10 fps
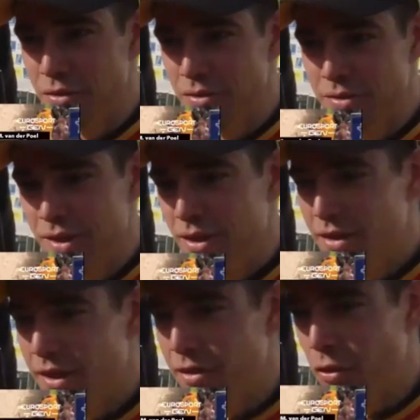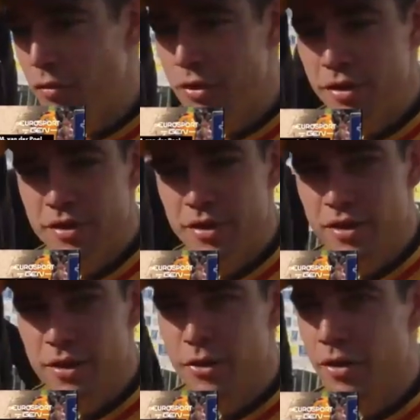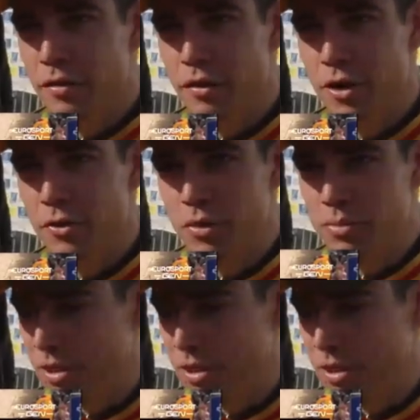It's ain't over until you're in the velodrome,